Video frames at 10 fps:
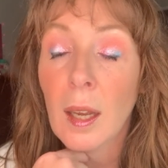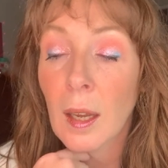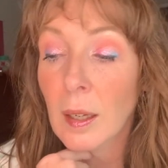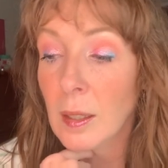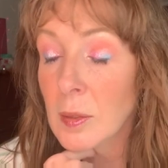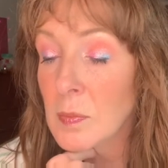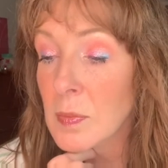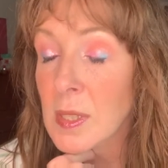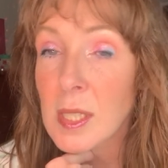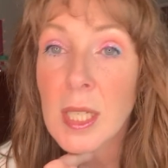
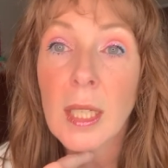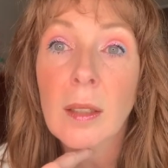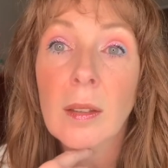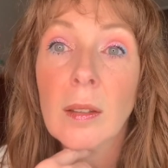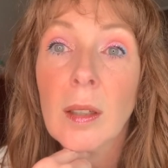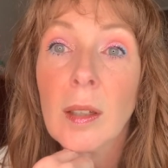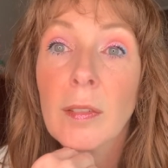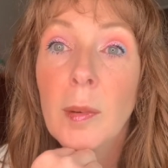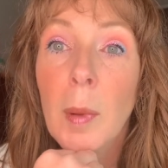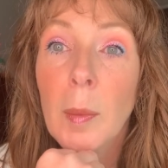um, stick uh,
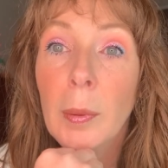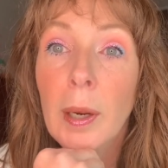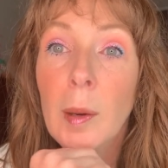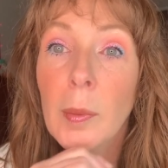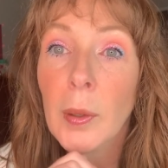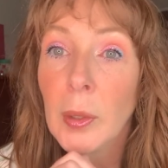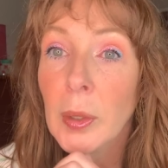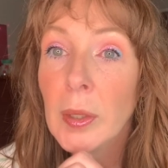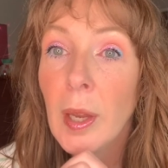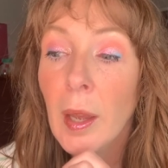for my brow
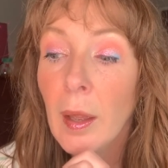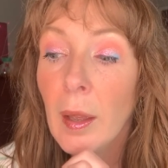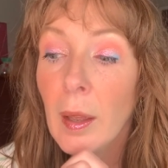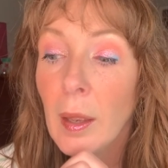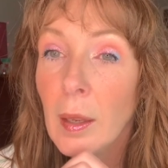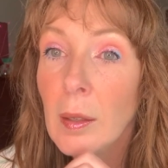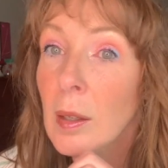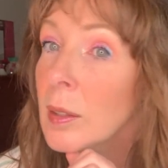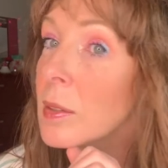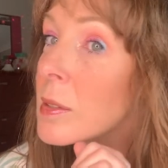bone and
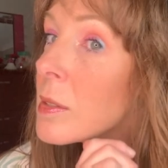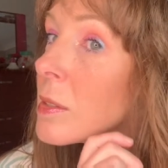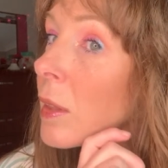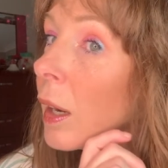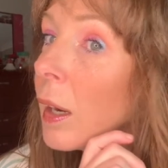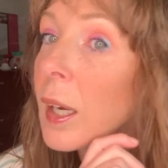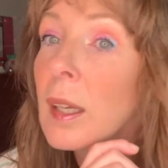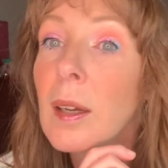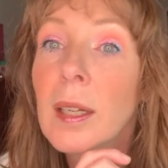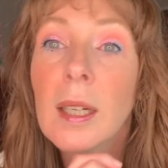I use the
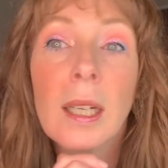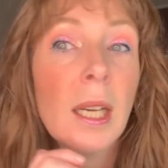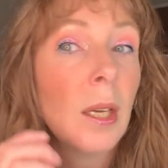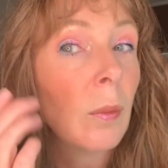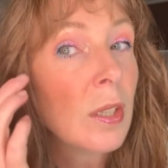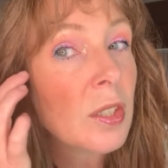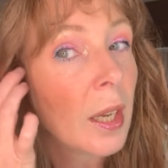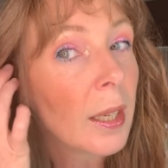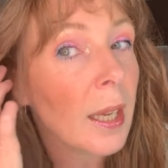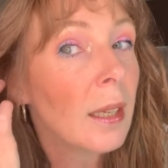highlighter which
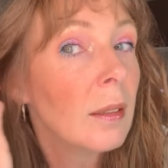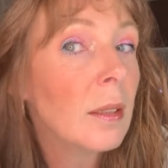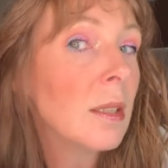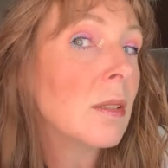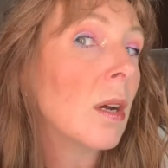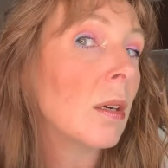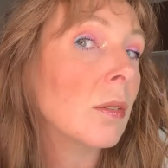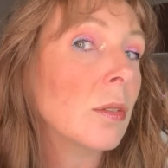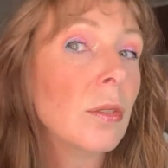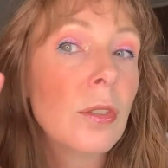again is not
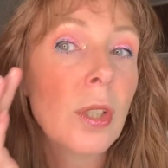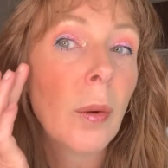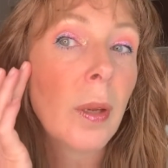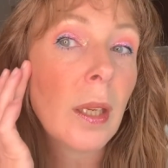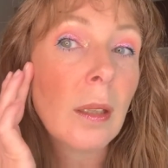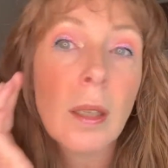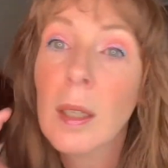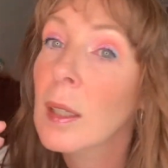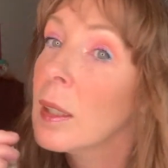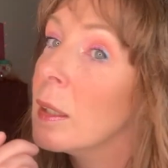showing
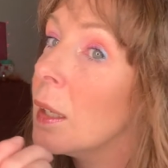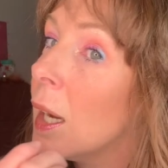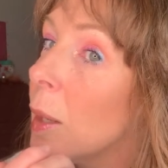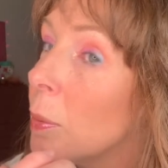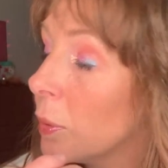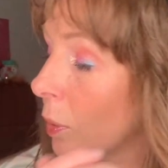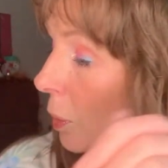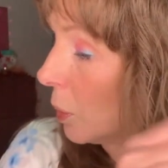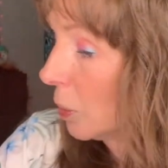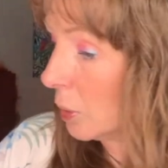up at
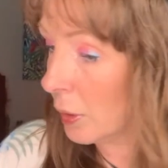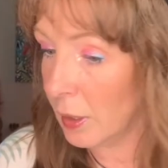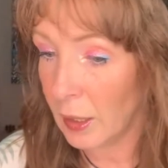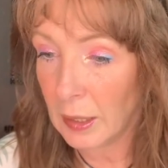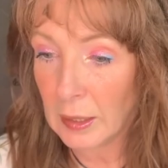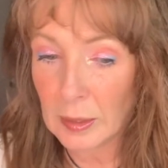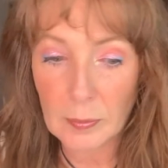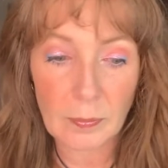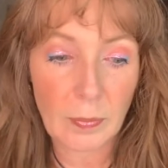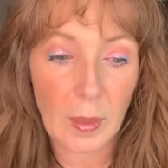all
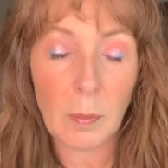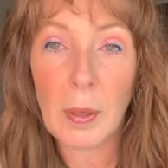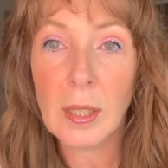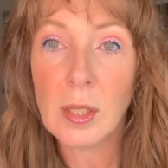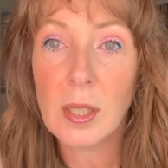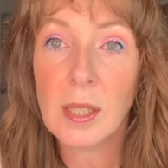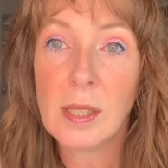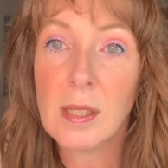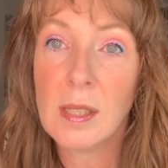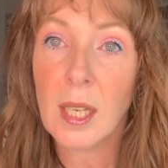um, but you
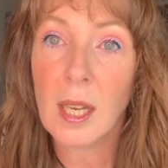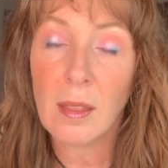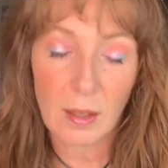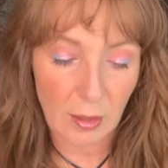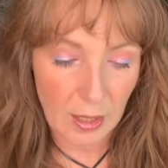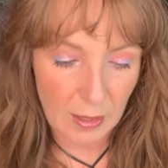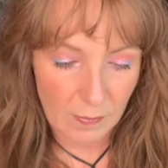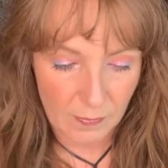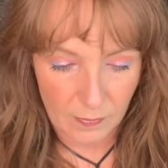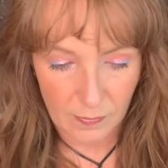can see that I
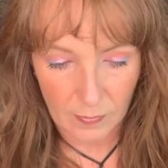am